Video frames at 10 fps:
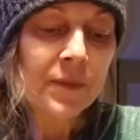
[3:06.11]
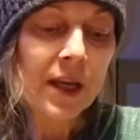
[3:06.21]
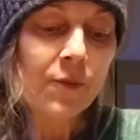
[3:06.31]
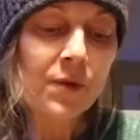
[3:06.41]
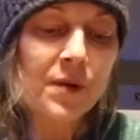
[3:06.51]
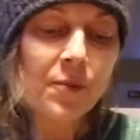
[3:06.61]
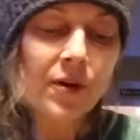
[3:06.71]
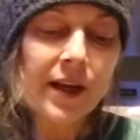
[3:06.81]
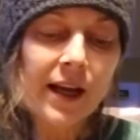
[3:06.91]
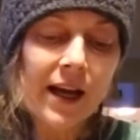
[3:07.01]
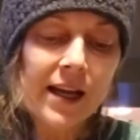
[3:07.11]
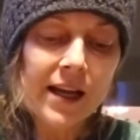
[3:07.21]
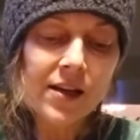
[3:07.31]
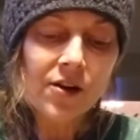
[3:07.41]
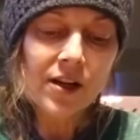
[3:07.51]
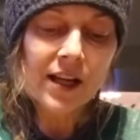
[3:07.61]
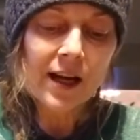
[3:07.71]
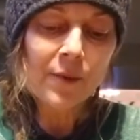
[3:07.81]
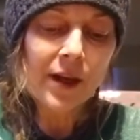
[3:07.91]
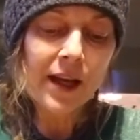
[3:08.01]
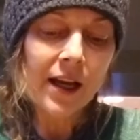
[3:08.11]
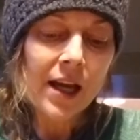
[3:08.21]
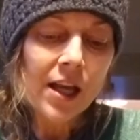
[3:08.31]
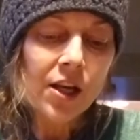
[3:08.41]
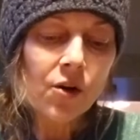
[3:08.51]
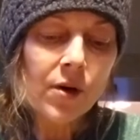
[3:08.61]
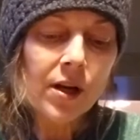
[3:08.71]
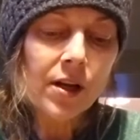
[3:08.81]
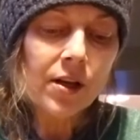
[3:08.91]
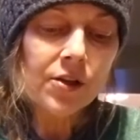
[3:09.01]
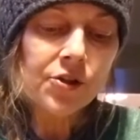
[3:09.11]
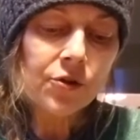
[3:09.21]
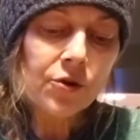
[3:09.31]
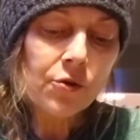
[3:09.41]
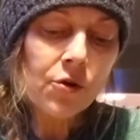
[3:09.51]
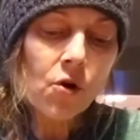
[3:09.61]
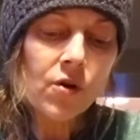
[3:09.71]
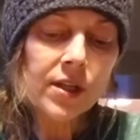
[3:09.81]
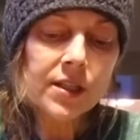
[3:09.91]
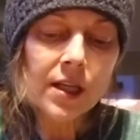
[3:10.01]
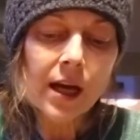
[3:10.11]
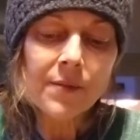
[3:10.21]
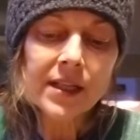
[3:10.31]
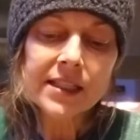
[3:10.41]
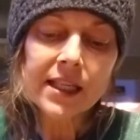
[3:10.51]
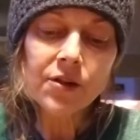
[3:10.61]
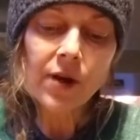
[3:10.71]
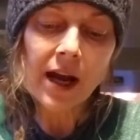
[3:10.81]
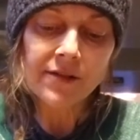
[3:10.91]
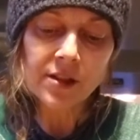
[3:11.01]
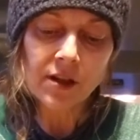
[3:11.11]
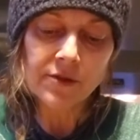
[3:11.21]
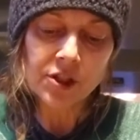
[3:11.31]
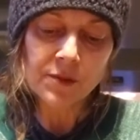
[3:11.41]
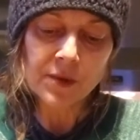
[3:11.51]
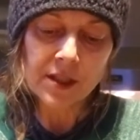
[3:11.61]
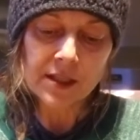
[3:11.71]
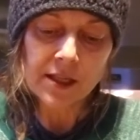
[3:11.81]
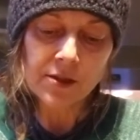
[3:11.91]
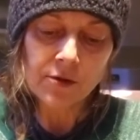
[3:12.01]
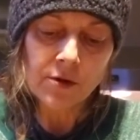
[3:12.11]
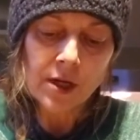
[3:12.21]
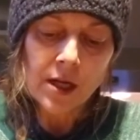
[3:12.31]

And when people are like, I hate cooking, I'm like, you know what? Do you though? Because I'm not saying you have to love it just because I do.